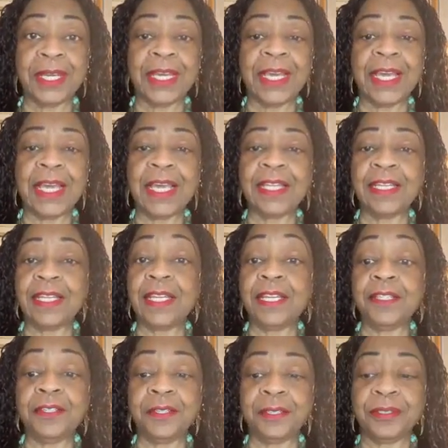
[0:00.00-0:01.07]
and
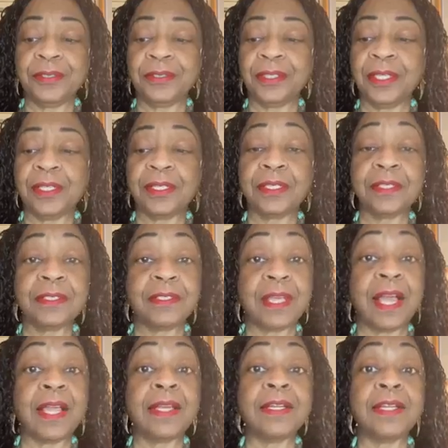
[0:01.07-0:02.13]
enters the
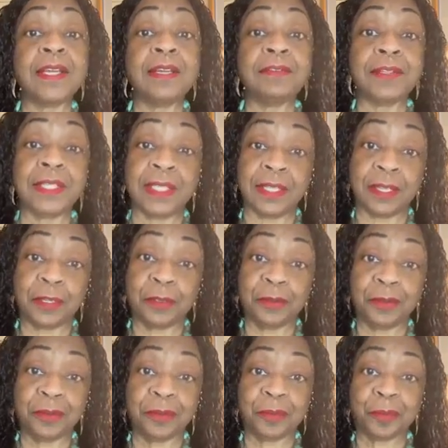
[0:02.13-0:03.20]
sign of Leo.
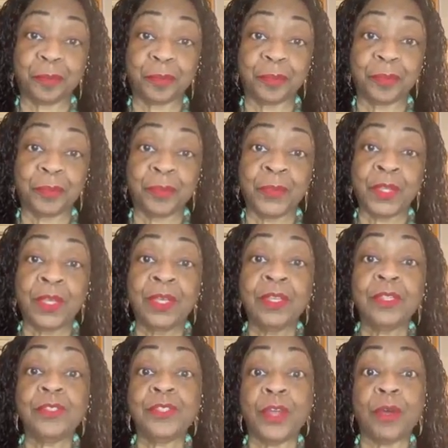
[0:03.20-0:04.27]

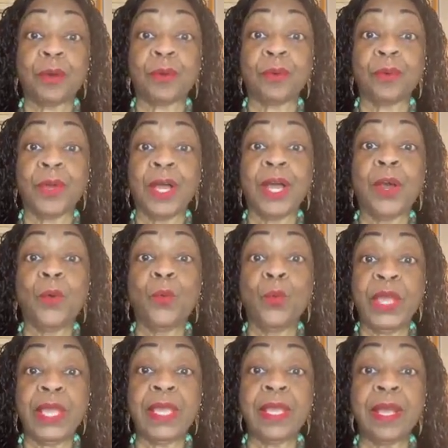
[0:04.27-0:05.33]
So
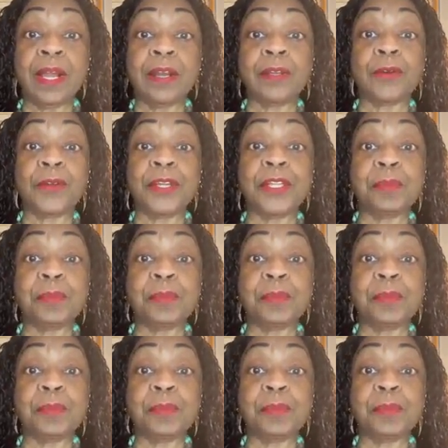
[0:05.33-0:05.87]
we are going to